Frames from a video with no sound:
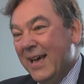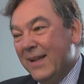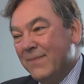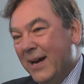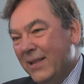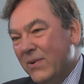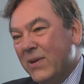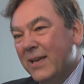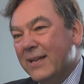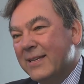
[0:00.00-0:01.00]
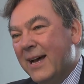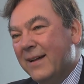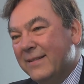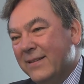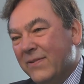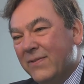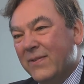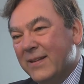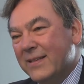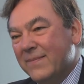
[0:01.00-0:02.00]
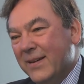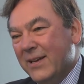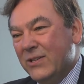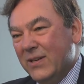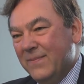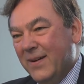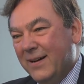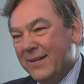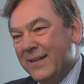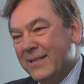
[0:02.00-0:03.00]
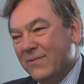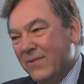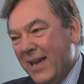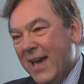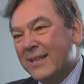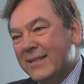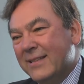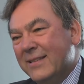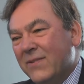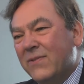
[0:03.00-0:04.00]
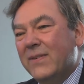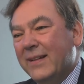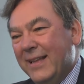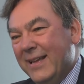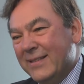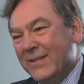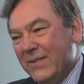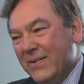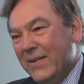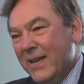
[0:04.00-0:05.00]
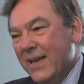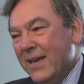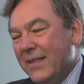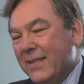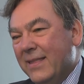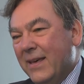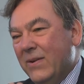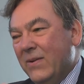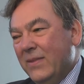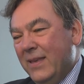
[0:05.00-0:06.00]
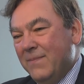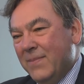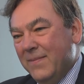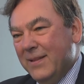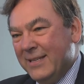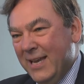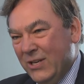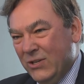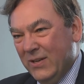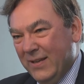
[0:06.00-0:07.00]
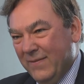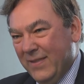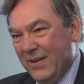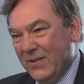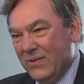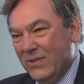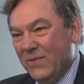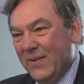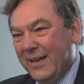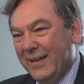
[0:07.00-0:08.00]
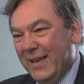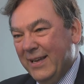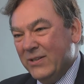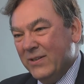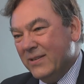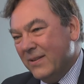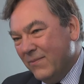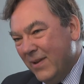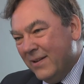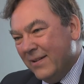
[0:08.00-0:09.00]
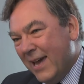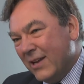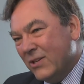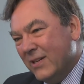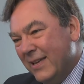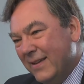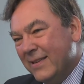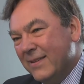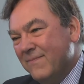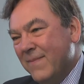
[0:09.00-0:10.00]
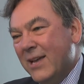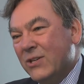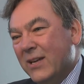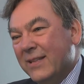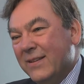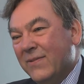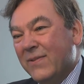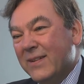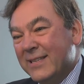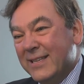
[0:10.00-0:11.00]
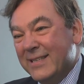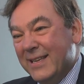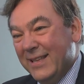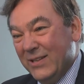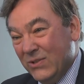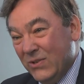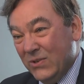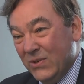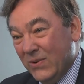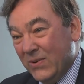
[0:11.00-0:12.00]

And by looking at how different emerging markets reacted differently to the implementation of those new regulations, we could actually measure differences in the institutional